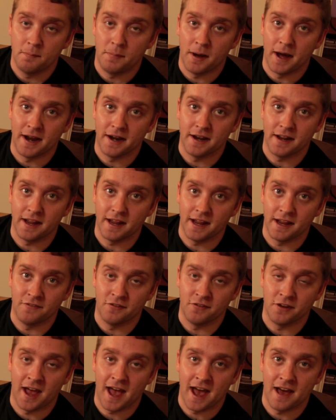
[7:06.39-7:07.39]
But
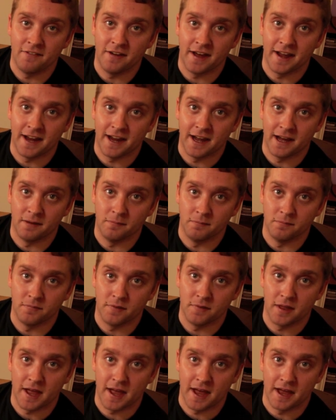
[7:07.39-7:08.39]
if you have a, um,
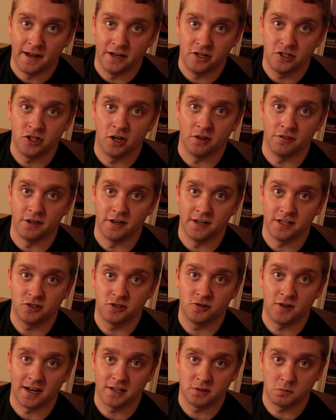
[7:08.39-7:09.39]
a shot that
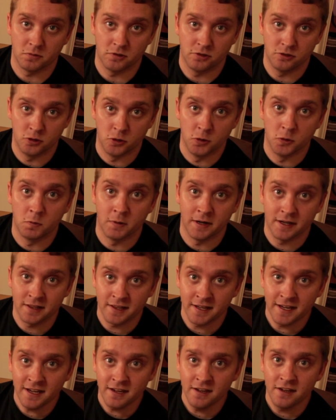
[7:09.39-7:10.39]
extracts too
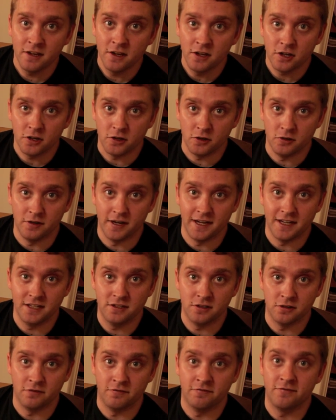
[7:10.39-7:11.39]
quickly, you
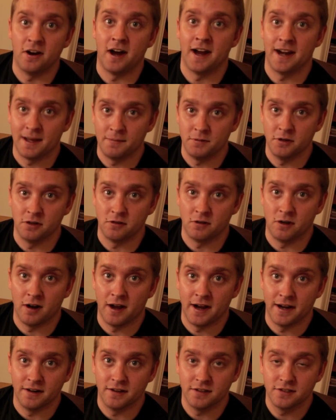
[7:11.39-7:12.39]
need to fine up your
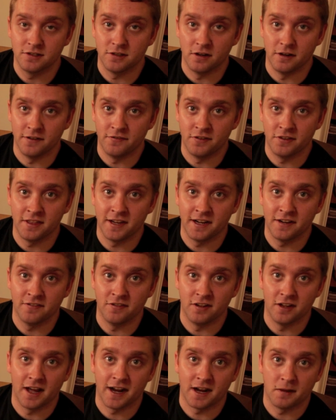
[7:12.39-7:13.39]
grind. So if you think
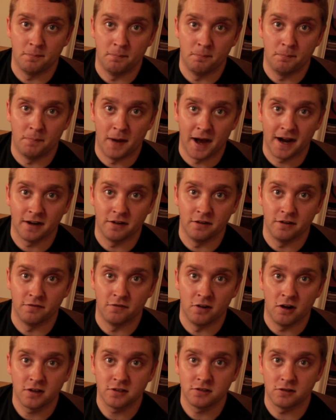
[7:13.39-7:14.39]
of it like a bucket
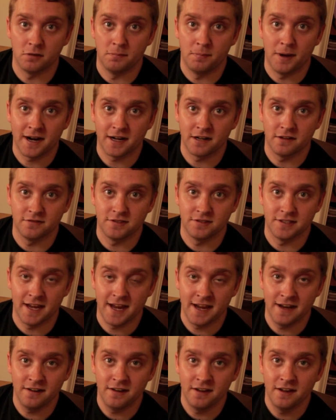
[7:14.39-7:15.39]
of rocks or a bucket of
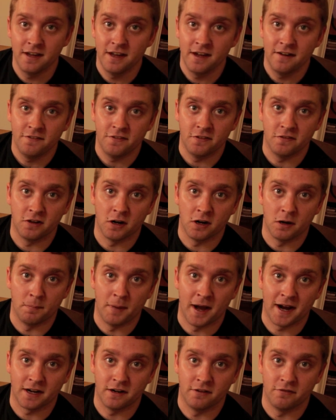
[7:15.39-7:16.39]
sand, if you've got a
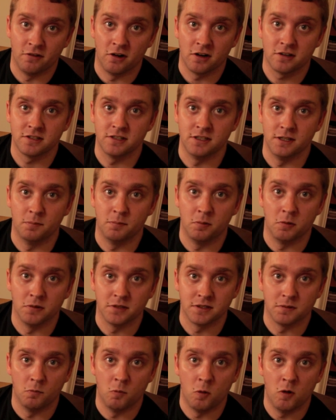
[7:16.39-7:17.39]
bucket of rocks and you
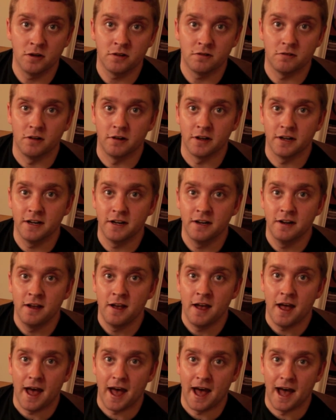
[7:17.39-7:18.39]
pour some water on
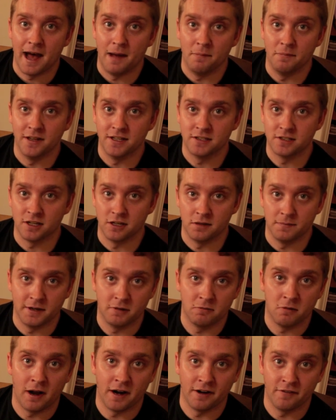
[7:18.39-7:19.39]
it, um, there's going
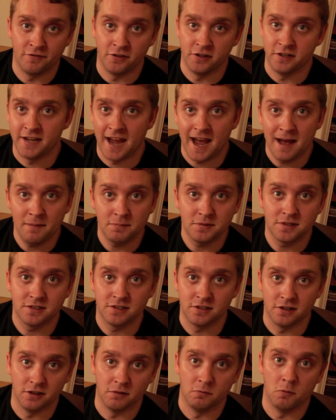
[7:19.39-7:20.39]
to be quite a few gaps
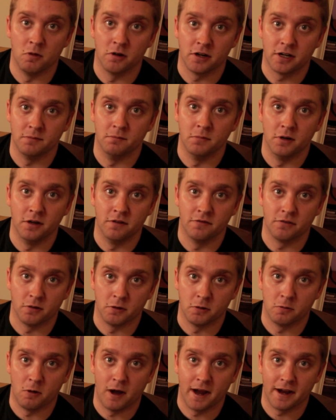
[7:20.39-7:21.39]
so the water can move
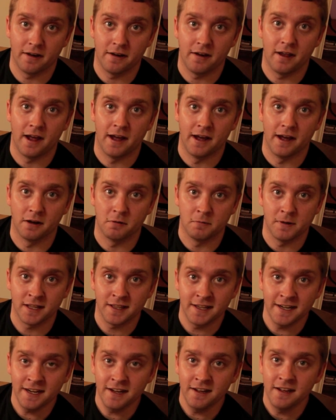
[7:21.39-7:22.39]
through quite uh,
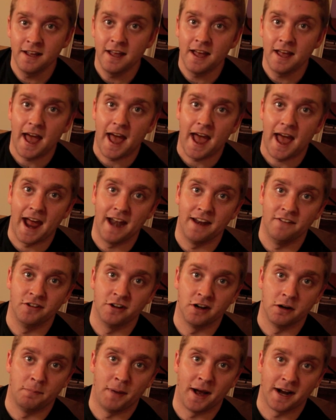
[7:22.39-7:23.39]
quickly. And if
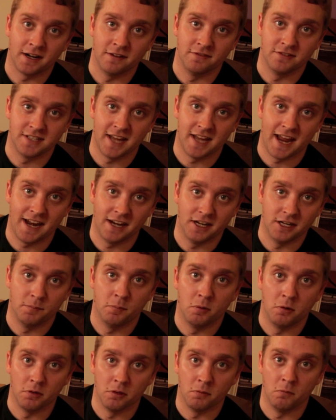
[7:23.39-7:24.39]
you've got a bucket of sand and
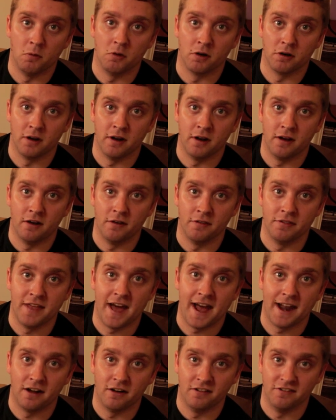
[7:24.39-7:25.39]
you pour the water on
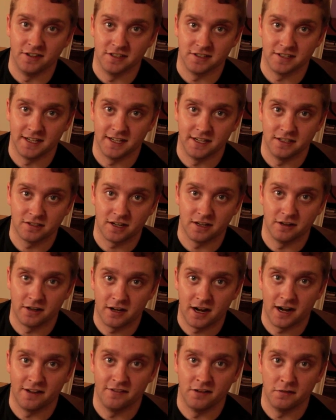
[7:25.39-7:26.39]
that, obviously it's going
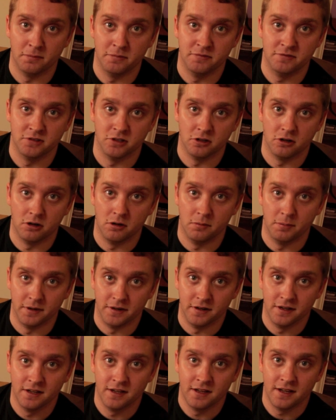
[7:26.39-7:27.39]
to kind of absorb
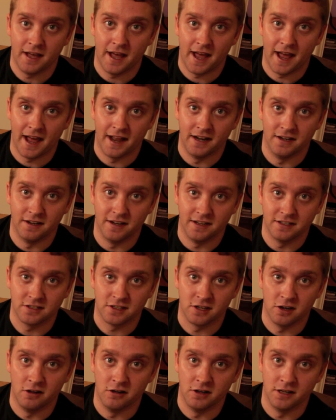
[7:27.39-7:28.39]
and, and
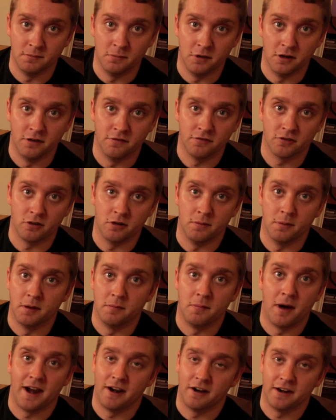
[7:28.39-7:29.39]
slowly move through,
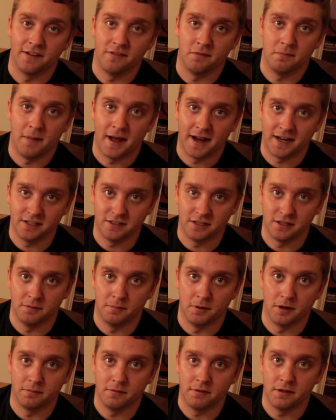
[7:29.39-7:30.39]
but it might not even make it to
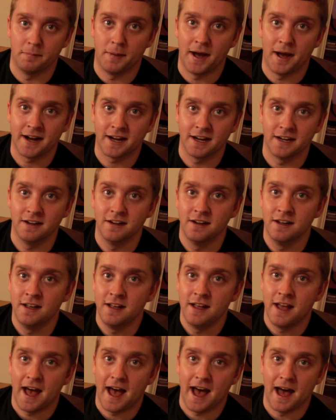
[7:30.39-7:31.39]
the bottom of the bucket.
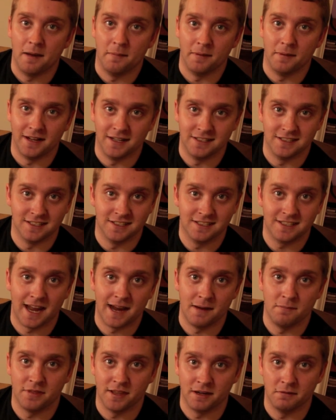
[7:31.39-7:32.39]
Um, it's
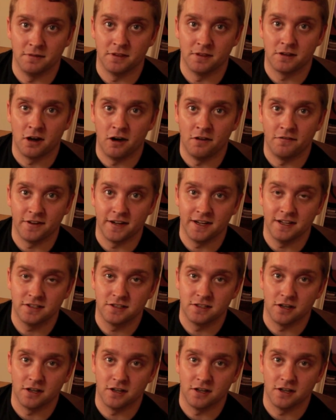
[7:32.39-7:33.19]
the same thing with coffee.